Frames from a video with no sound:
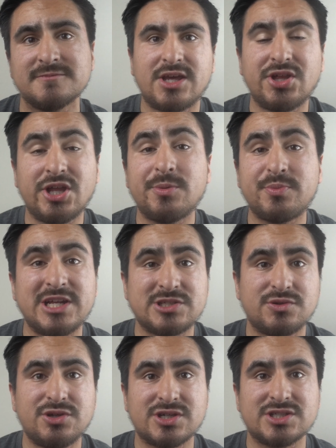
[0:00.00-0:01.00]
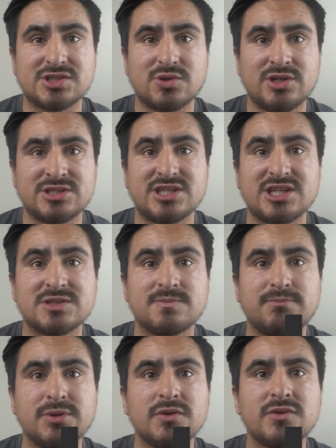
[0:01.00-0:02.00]
Another place where you can source is
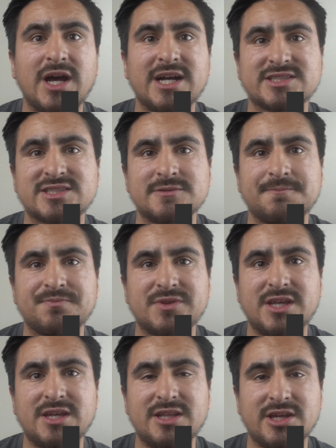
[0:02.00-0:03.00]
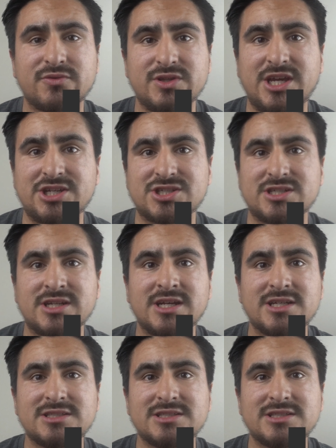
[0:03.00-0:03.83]
Blue Lots Liquidation.